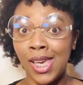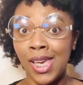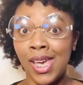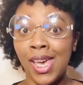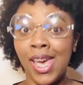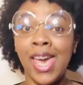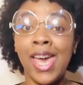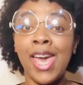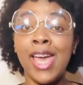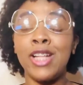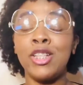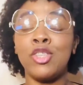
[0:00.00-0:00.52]

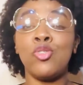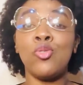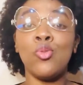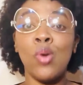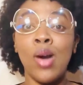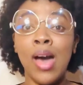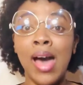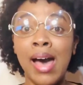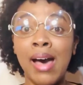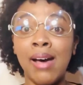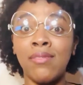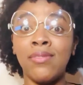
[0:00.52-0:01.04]
and you
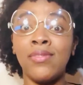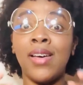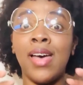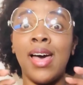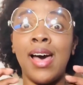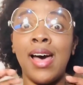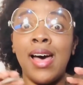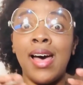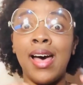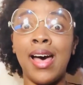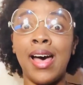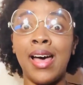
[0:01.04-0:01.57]
have
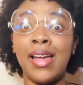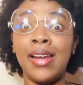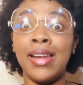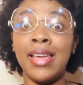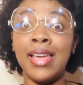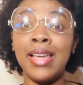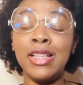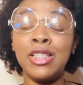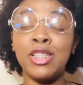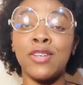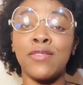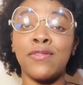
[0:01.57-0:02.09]
an
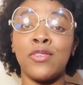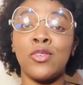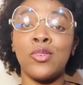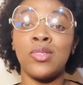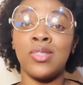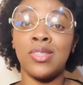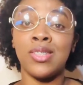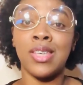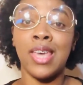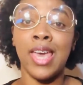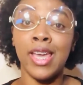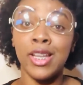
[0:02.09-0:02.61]
interview
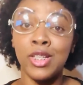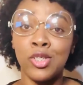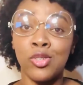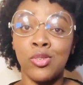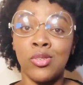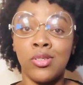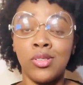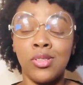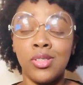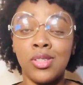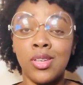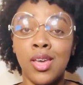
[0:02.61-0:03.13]

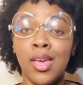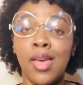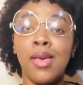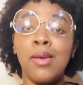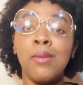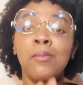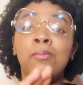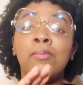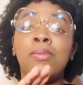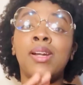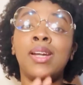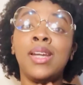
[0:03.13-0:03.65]
scheduled,
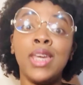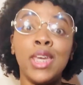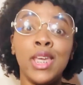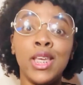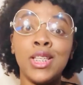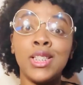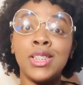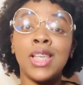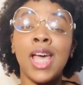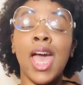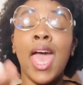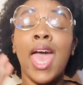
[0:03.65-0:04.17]
please
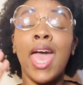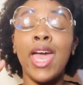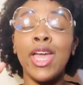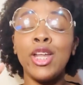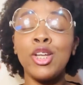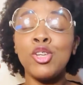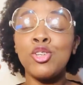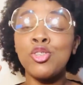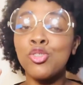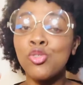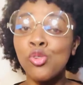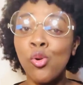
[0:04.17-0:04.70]

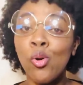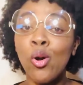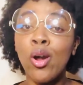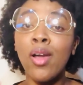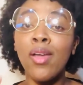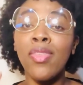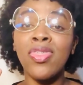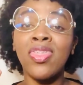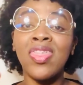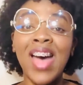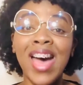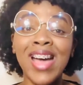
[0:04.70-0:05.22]
ensure
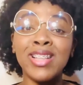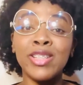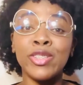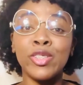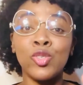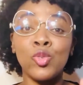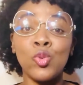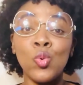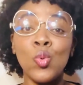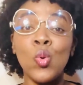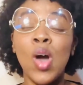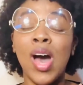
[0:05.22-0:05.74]
that
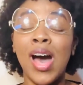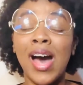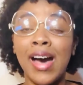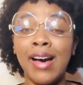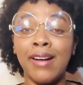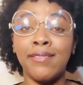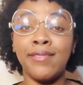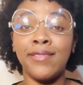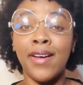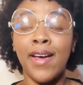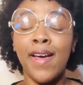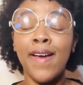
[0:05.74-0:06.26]
you have
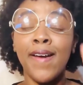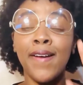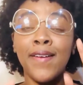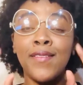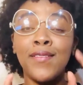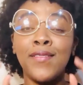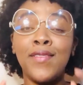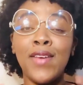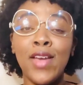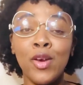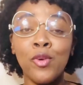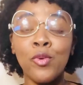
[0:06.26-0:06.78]

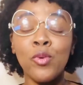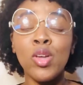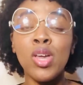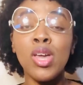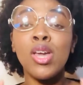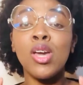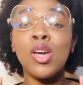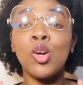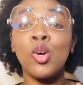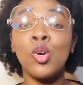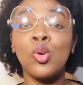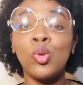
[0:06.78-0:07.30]
very
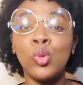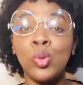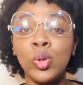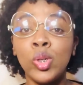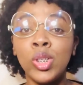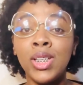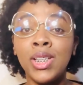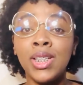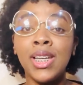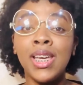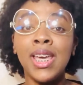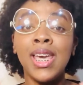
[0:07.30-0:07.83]
good
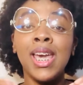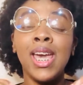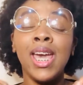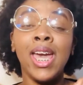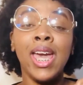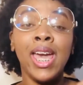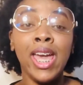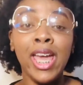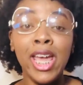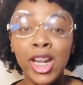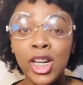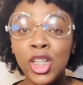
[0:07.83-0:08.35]

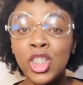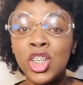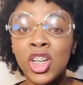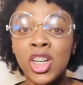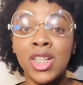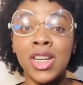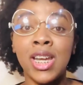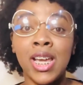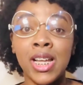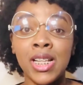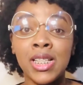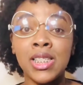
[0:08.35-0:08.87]

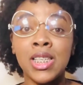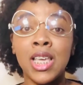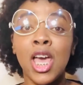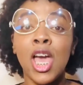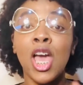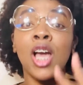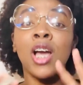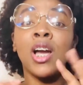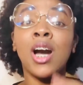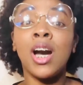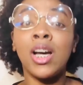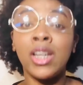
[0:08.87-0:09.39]
internet
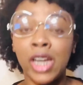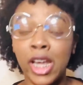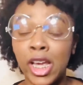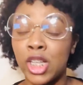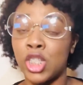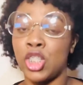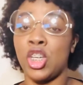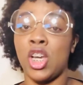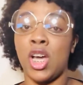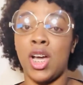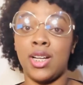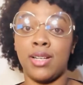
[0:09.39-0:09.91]

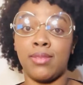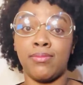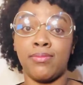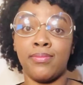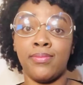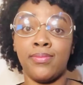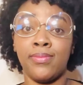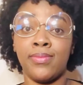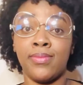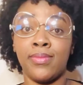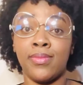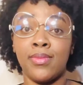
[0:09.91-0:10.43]
connection,
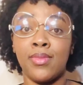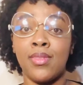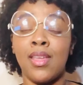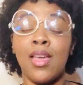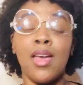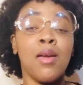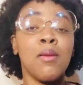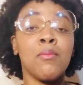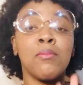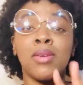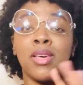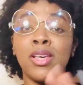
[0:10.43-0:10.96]

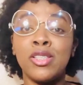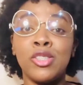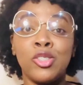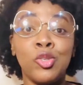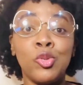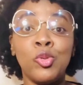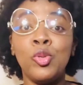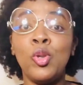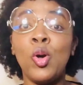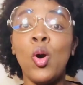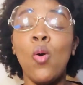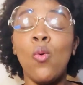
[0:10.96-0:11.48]
because you
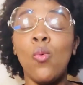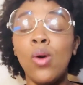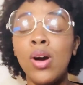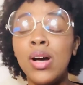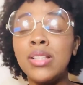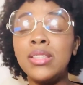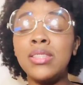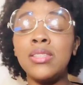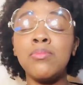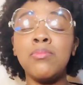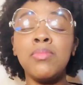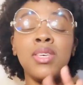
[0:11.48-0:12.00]
don't want
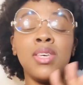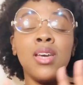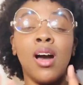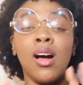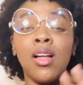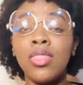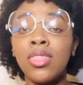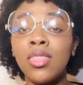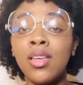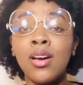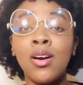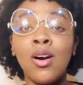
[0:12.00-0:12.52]
to be on
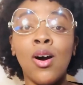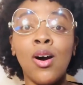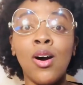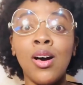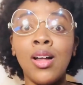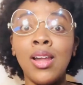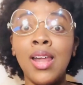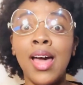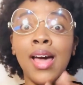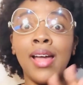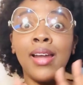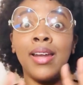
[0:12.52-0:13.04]
the call
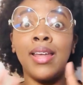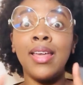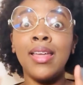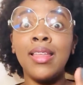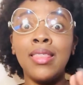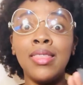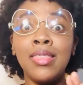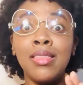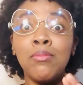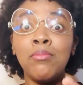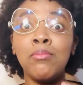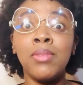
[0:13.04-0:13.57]
and in
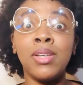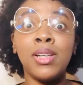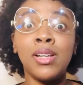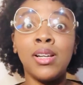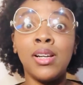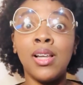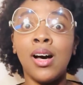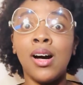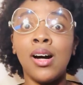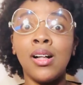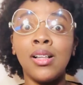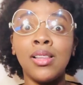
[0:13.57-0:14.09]
the middle
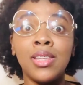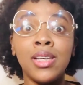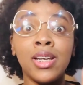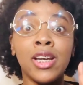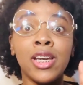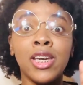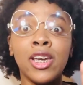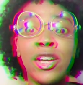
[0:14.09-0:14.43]
all they're hearing